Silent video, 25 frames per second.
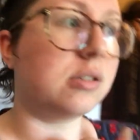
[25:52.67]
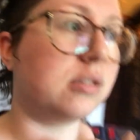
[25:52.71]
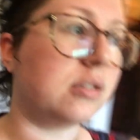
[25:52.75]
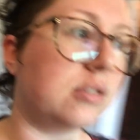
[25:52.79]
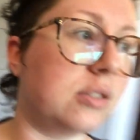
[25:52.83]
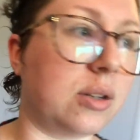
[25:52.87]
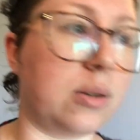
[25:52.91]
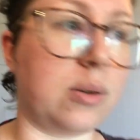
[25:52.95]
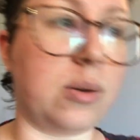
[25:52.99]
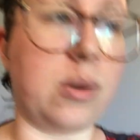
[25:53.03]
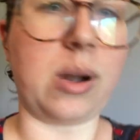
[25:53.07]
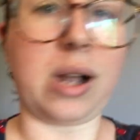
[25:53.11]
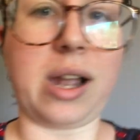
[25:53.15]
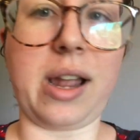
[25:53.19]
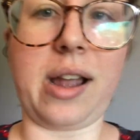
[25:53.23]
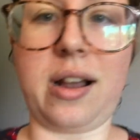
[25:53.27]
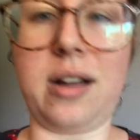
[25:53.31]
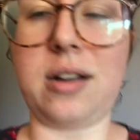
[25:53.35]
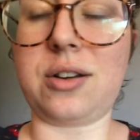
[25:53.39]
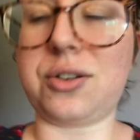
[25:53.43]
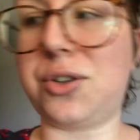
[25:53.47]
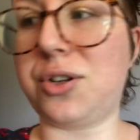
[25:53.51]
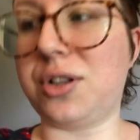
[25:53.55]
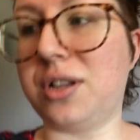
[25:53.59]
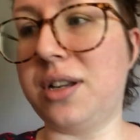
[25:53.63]
So I
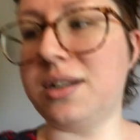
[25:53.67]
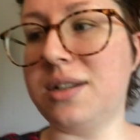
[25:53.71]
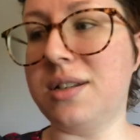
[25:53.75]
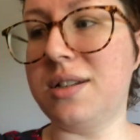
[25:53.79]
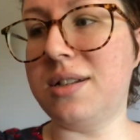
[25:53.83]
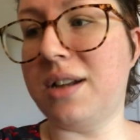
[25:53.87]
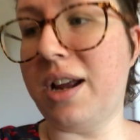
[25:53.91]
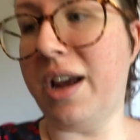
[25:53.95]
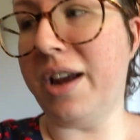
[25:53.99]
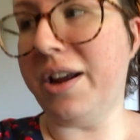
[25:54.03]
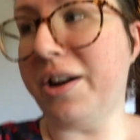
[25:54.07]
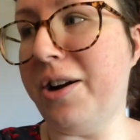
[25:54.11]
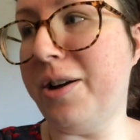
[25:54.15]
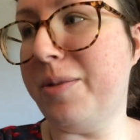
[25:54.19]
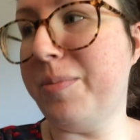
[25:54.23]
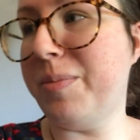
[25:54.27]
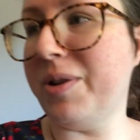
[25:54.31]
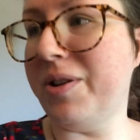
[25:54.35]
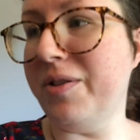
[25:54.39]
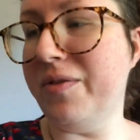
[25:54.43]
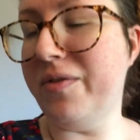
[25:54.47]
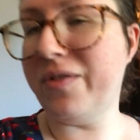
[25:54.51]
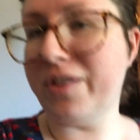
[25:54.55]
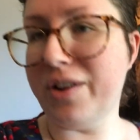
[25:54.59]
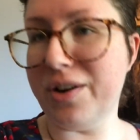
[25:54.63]
actually stayed up
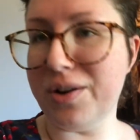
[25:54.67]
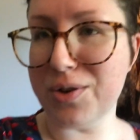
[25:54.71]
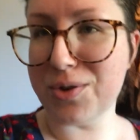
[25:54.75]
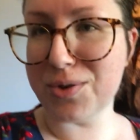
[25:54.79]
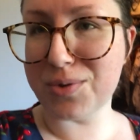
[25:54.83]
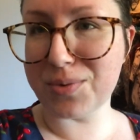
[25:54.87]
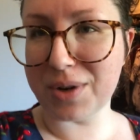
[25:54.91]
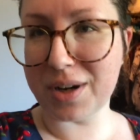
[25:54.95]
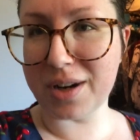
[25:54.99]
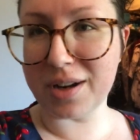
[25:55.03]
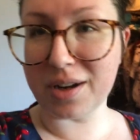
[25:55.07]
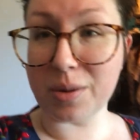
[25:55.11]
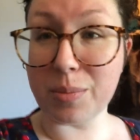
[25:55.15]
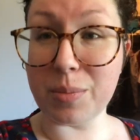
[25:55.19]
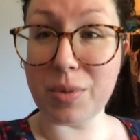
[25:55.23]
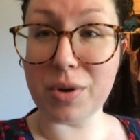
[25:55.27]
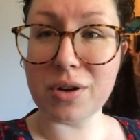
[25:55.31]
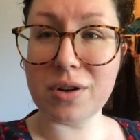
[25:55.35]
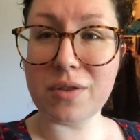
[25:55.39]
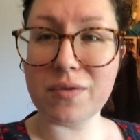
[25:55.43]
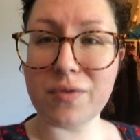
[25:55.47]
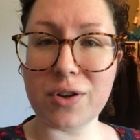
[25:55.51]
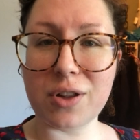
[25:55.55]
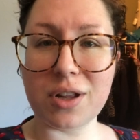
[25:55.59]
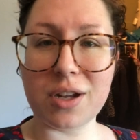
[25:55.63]
and finished reading a
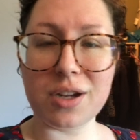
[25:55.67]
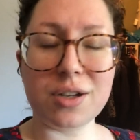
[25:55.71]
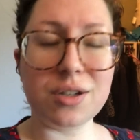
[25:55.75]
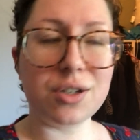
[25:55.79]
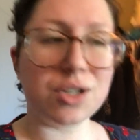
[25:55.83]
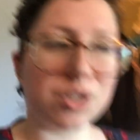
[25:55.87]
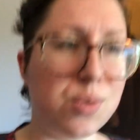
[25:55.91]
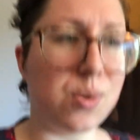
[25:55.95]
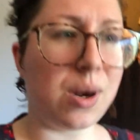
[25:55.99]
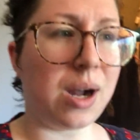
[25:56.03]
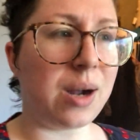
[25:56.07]
book for like 2